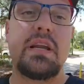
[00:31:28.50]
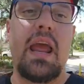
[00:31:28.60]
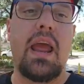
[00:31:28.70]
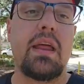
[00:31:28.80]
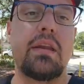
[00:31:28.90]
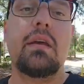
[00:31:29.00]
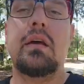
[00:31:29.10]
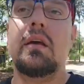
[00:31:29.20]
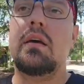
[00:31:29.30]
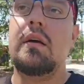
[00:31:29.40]
in,
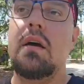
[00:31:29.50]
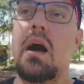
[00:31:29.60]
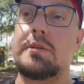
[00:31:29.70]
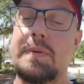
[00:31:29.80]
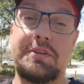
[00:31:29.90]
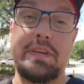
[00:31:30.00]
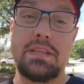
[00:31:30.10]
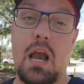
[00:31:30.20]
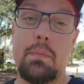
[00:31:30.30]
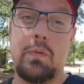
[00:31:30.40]
especially this
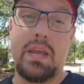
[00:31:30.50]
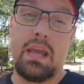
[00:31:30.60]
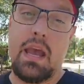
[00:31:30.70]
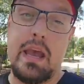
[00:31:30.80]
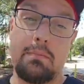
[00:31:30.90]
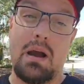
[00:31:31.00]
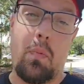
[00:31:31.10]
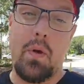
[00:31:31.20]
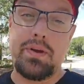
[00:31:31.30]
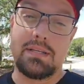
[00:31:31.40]
coming weekend, my
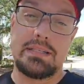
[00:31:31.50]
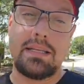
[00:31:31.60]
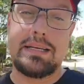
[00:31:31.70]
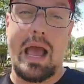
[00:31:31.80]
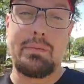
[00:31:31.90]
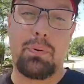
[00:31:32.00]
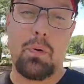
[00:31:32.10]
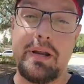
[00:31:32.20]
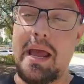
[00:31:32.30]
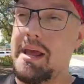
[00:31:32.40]
boy Dustin the Diamond
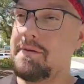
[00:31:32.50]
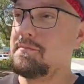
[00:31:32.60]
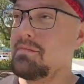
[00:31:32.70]
Poirier,